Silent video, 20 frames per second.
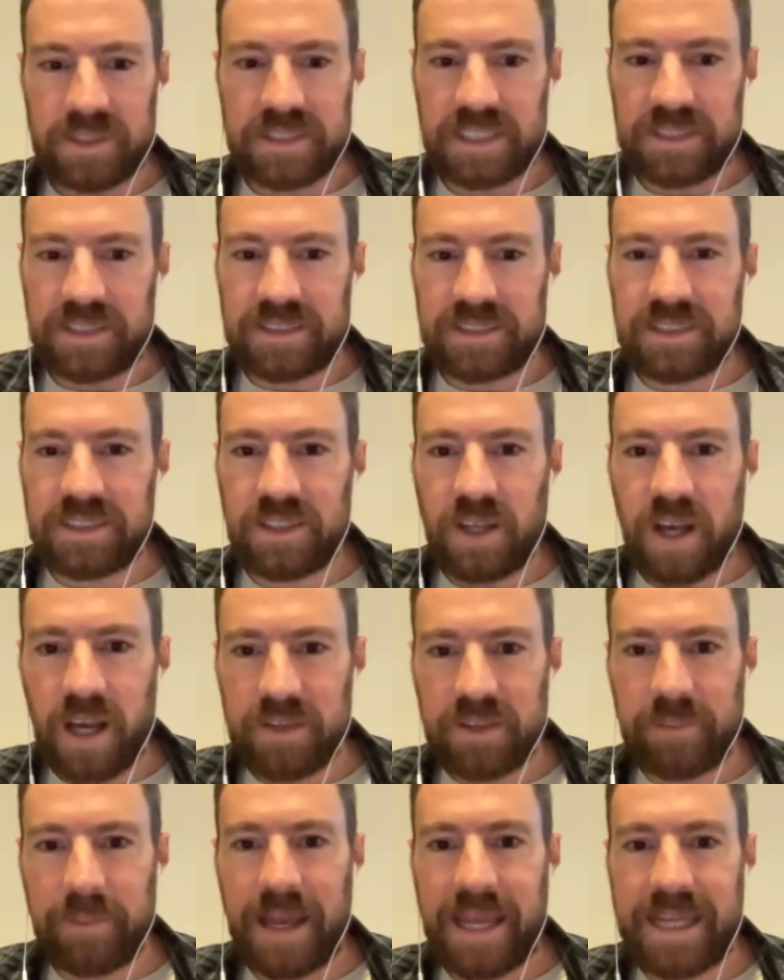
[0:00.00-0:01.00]
Is it the guy?
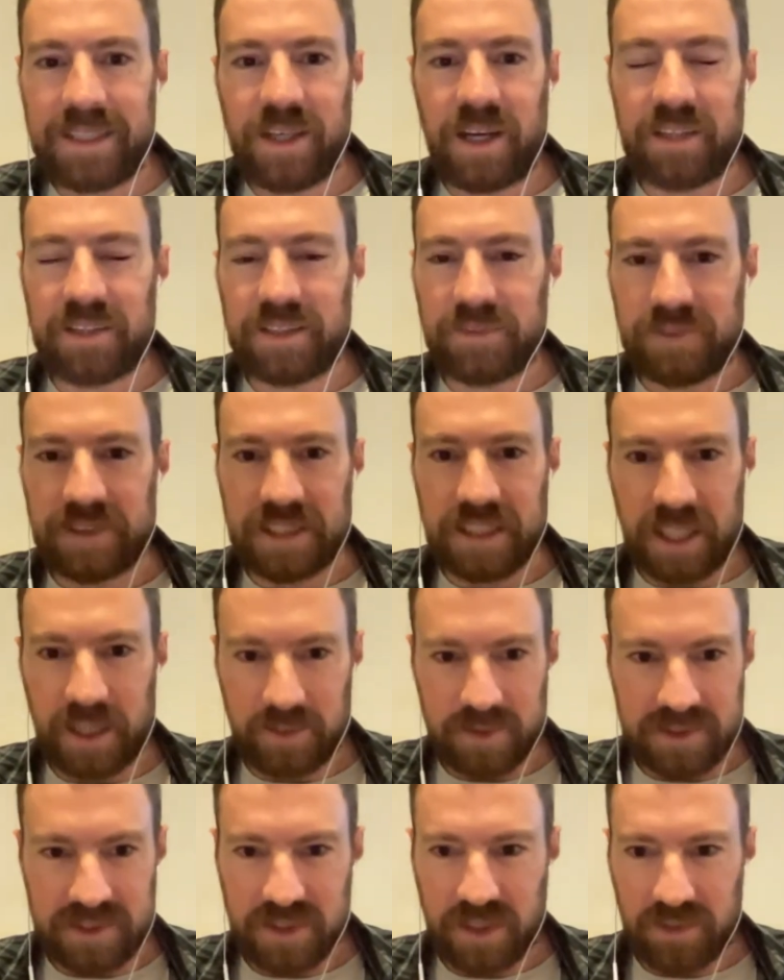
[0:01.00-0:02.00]
The main guy in the
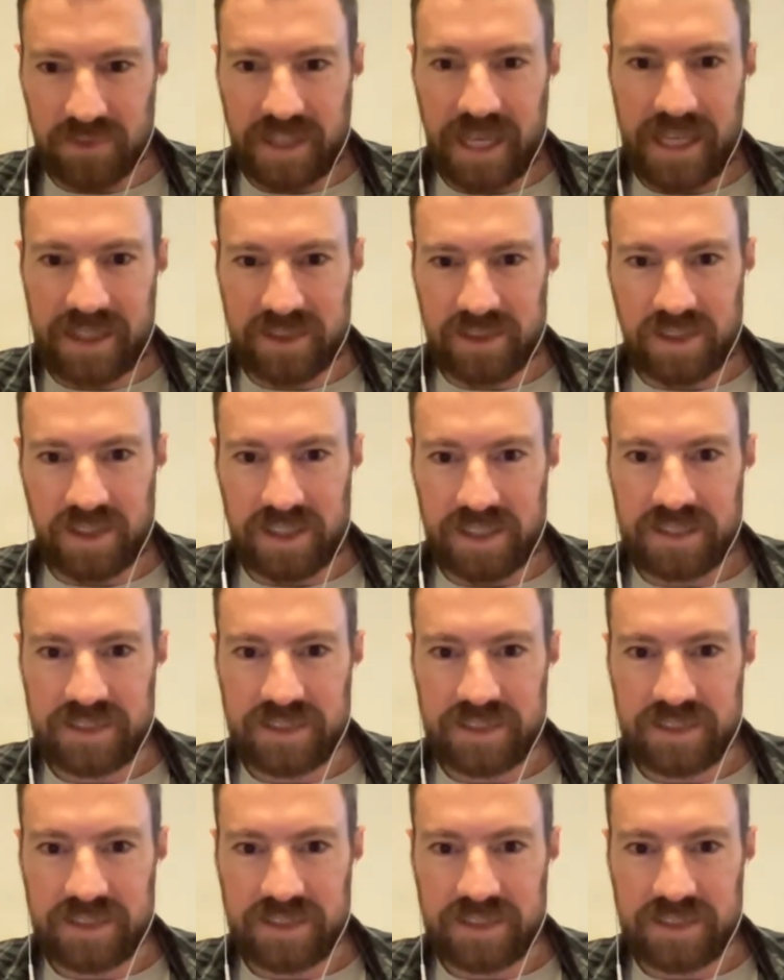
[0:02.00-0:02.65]
video is not that guy.